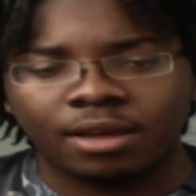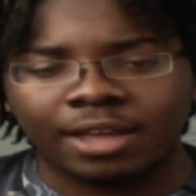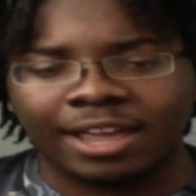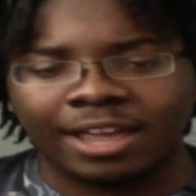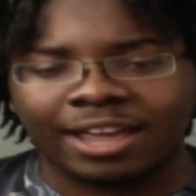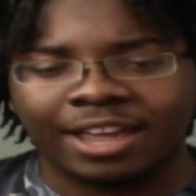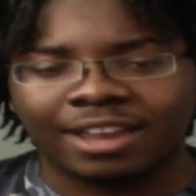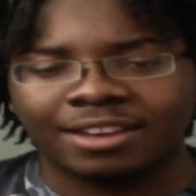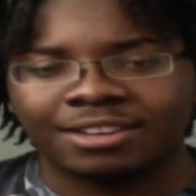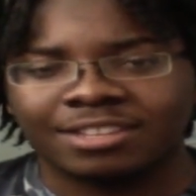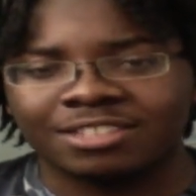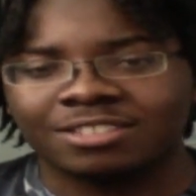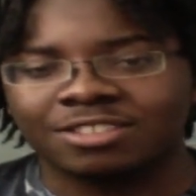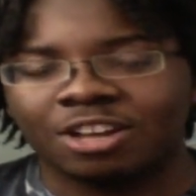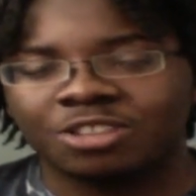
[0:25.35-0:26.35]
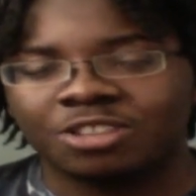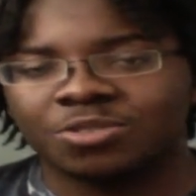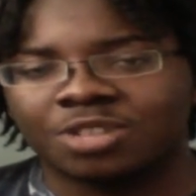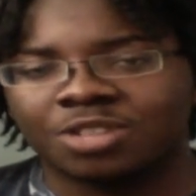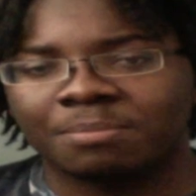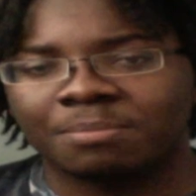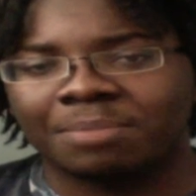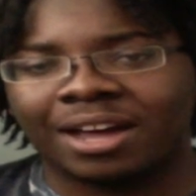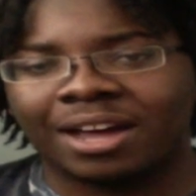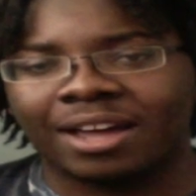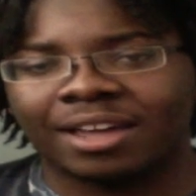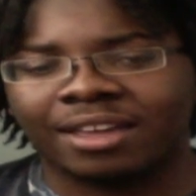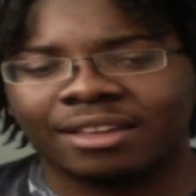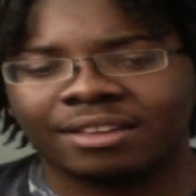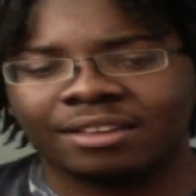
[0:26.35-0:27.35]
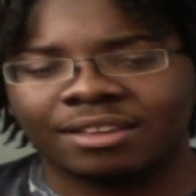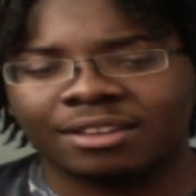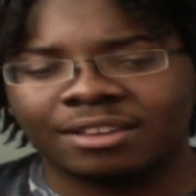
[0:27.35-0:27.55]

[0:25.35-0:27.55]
and this is also done by,